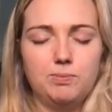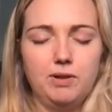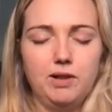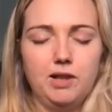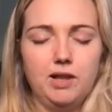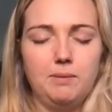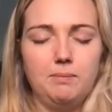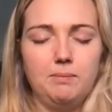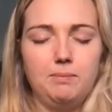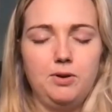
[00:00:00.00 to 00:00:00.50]

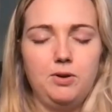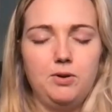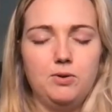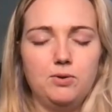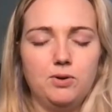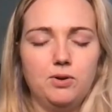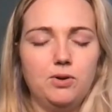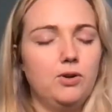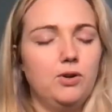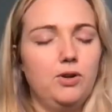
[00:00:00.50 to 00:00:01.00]
plump
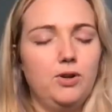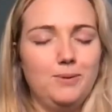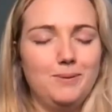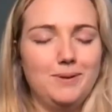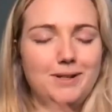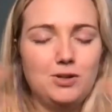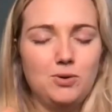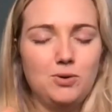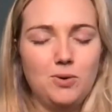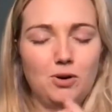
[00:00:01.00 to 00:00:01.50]
you
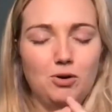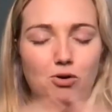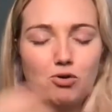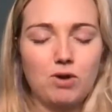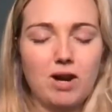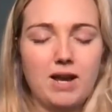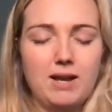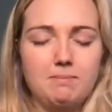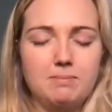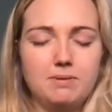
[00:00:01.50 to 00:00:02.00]
into a
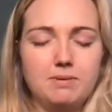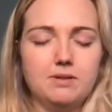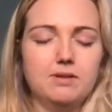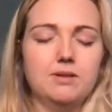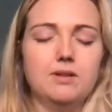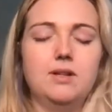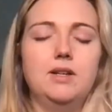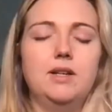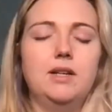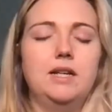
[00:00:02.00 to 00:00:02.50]
grape
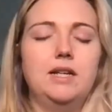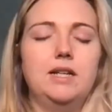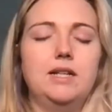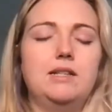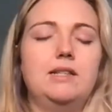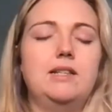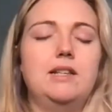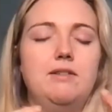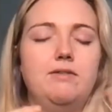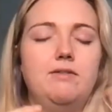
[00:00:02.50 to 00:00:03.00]

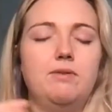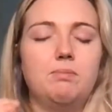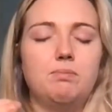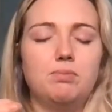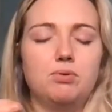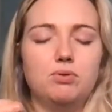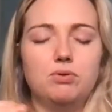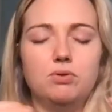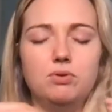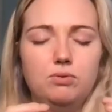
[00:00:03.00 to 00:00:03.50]
instead of a
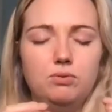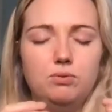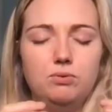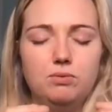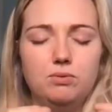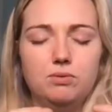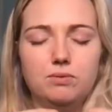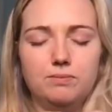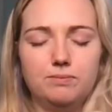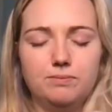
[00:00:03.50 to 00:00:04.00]

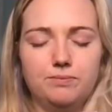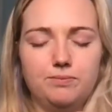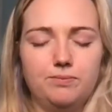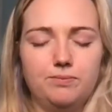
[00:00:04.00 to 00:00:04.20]
prune.